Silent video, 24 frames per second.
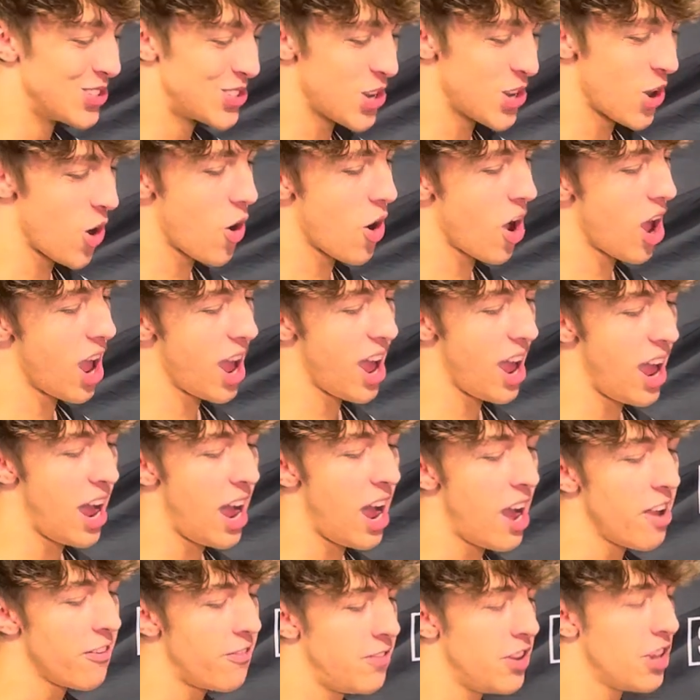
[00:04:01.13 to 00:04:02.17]
so
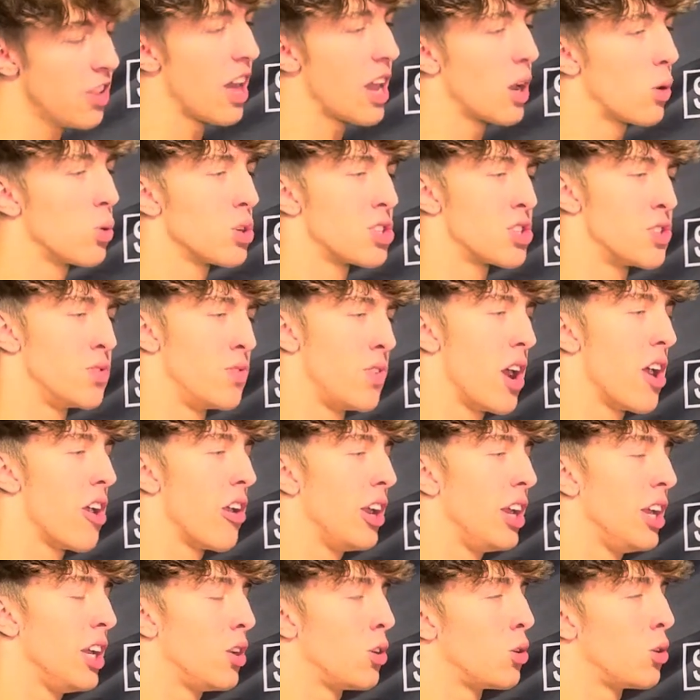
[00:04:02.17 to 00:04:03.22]
I feel like what's
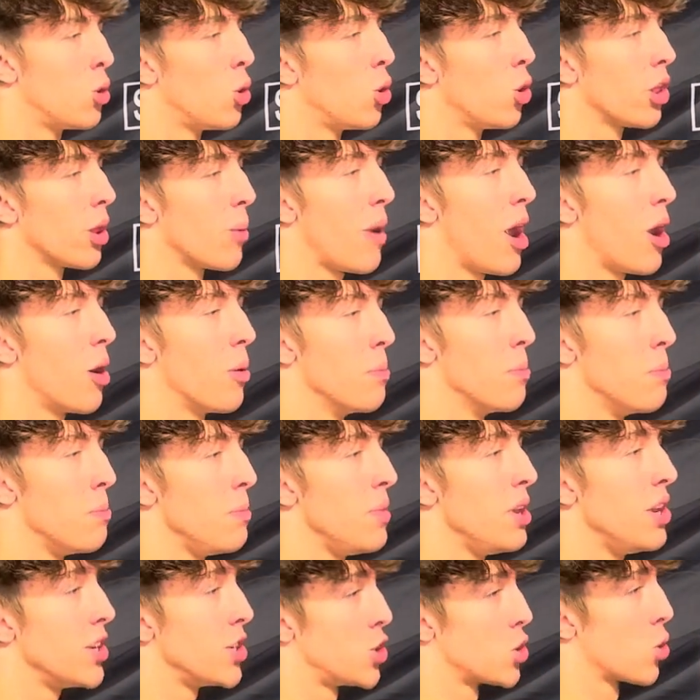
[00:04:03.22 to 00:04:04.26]
very cool about
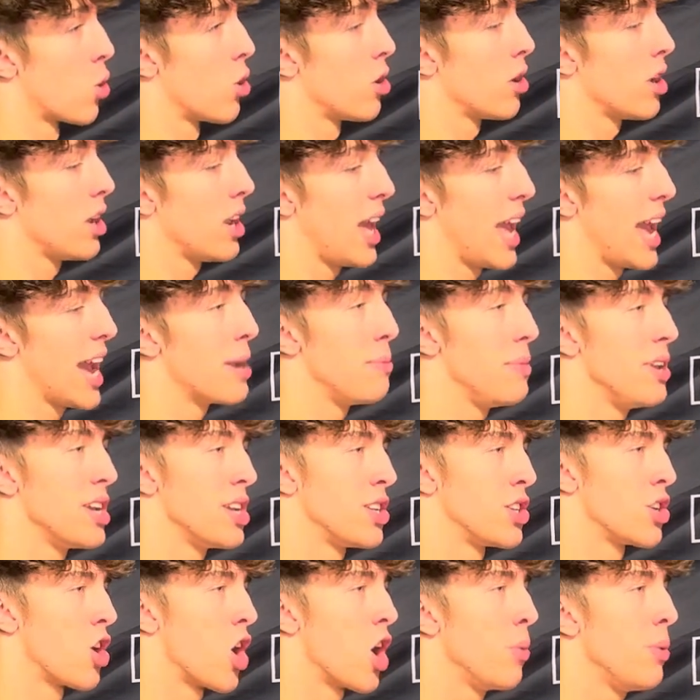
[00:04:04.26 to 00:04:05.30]
me and Jordan and me and
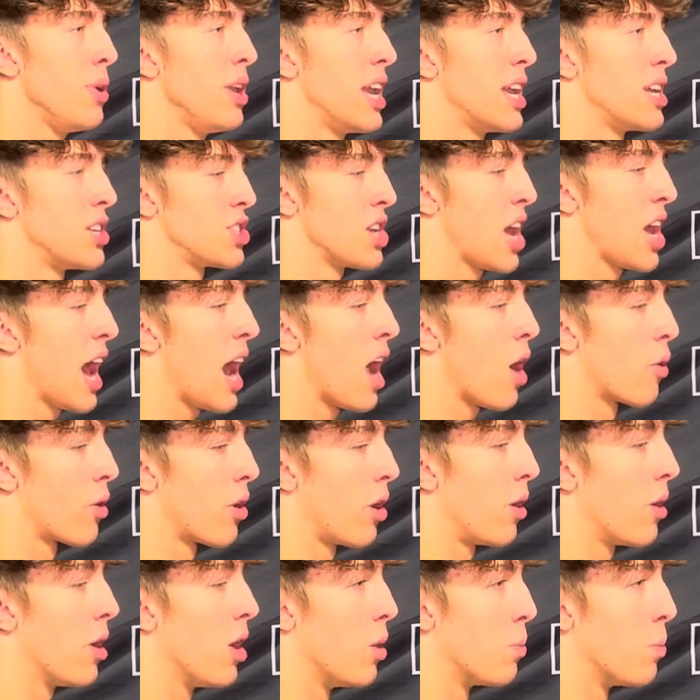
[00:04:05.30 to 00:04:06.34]
Darby is
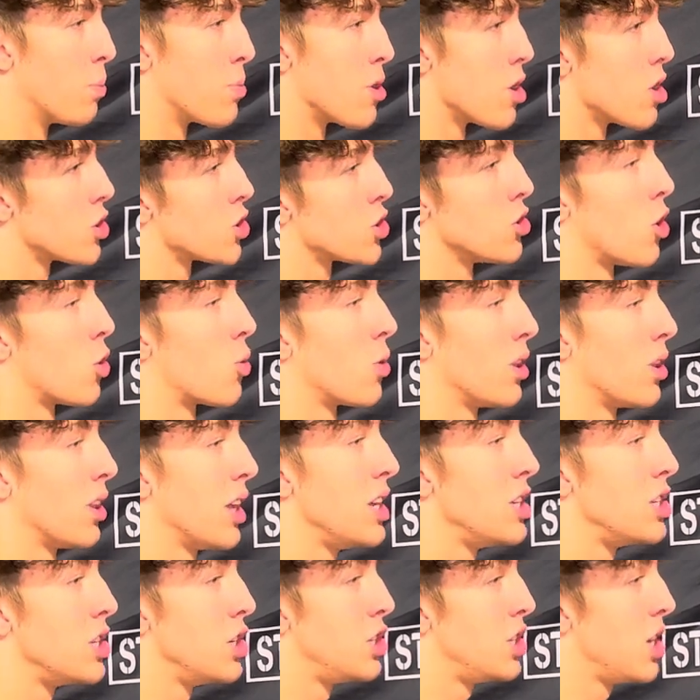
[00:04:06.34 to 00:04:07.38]
our personal
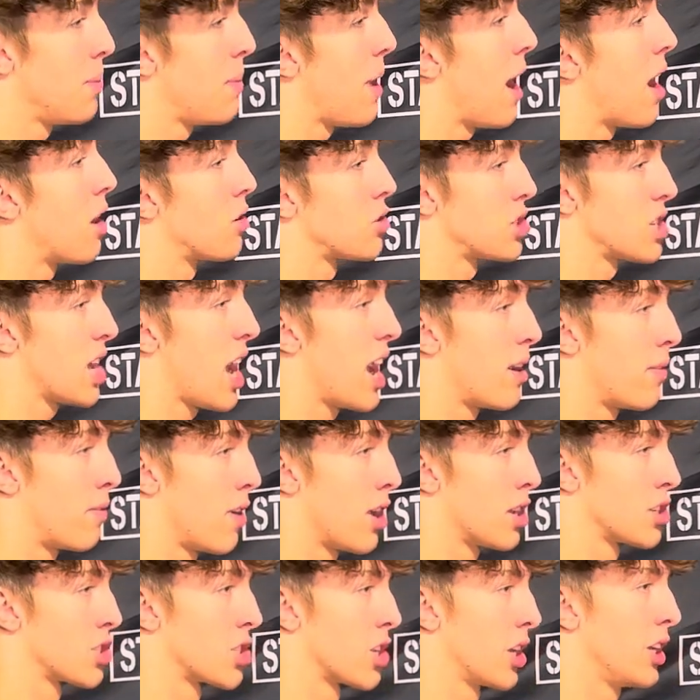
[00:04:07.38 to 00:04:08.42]
relationship outside of
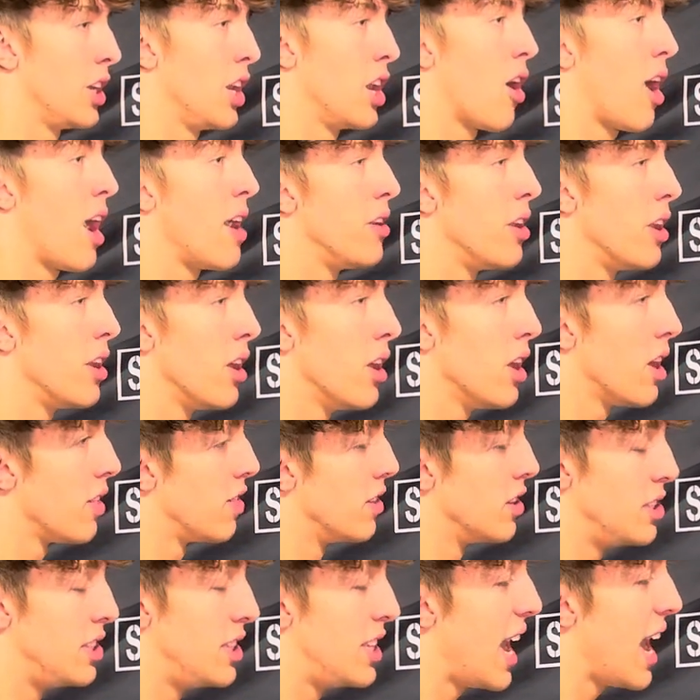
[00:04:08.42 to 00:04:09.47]
wrestling. You know, I
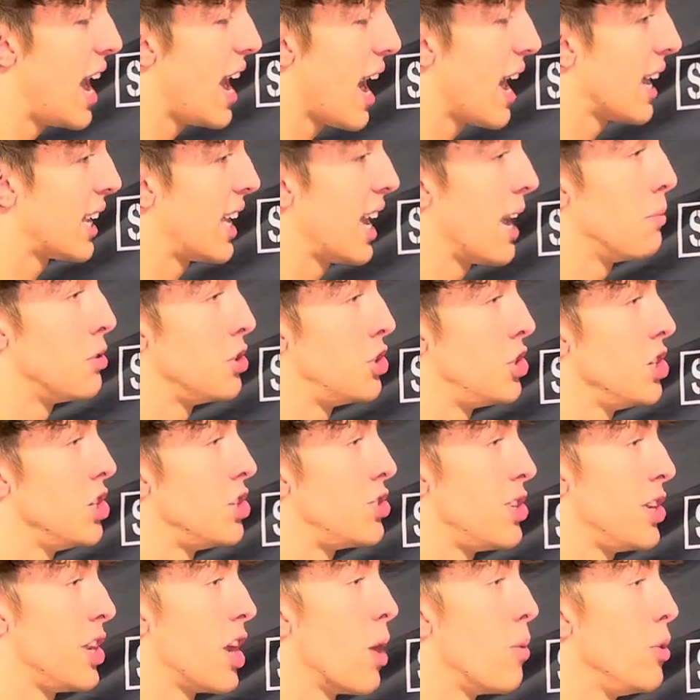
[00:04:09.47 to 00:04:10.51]
the day I came to
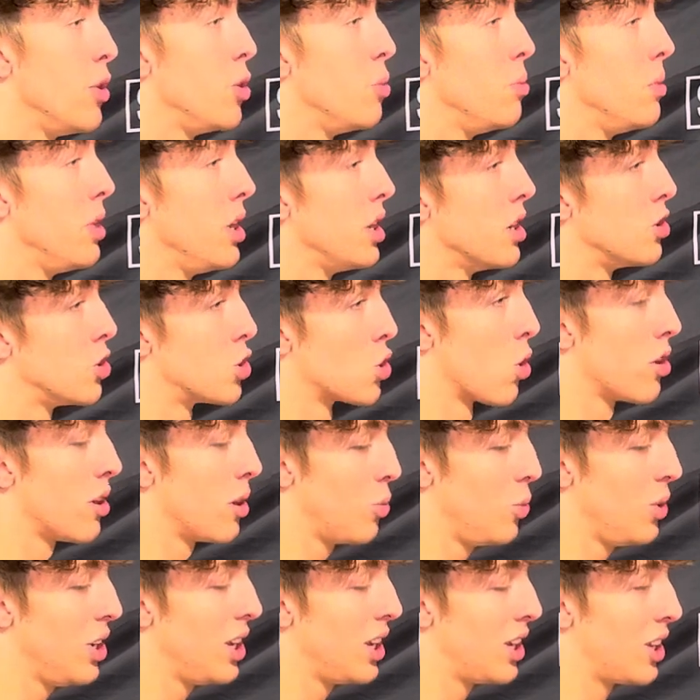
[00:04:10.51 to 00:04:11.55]
GCW, me and
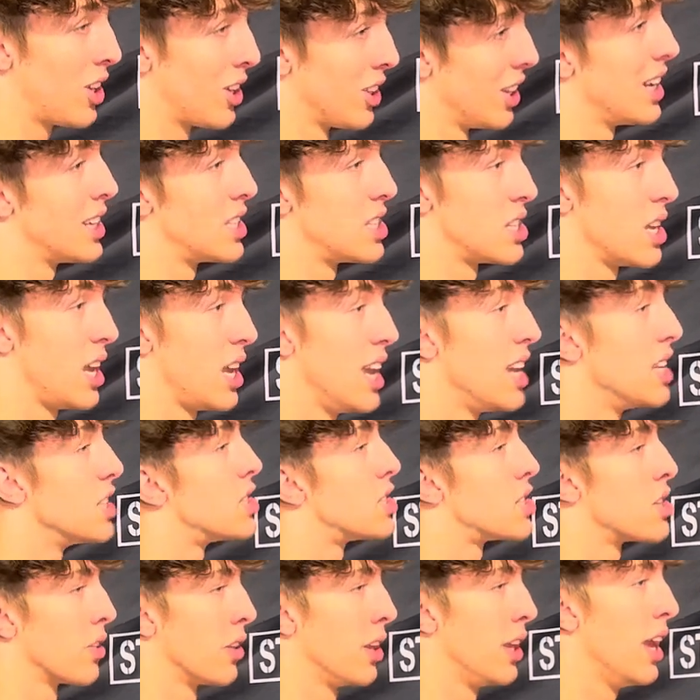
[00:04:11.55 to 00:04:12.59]
Jordan, we clicked
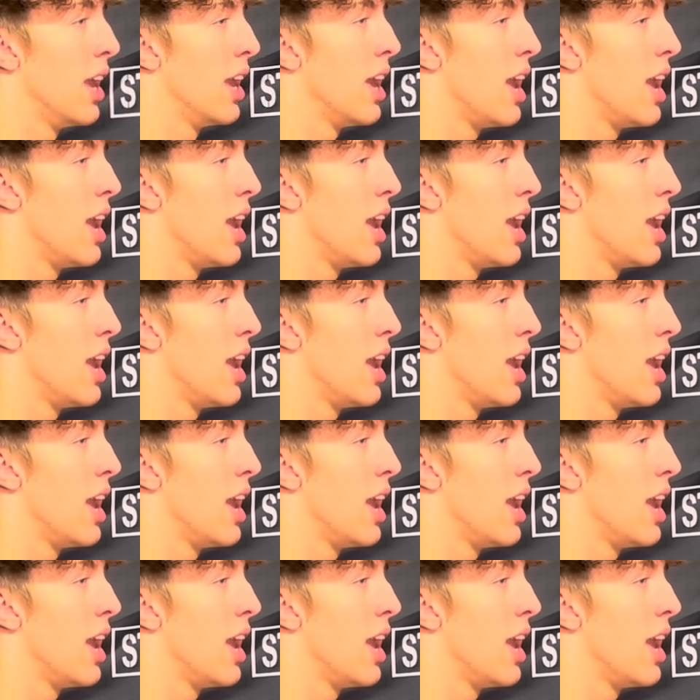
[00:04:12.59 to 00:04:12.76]
instantly,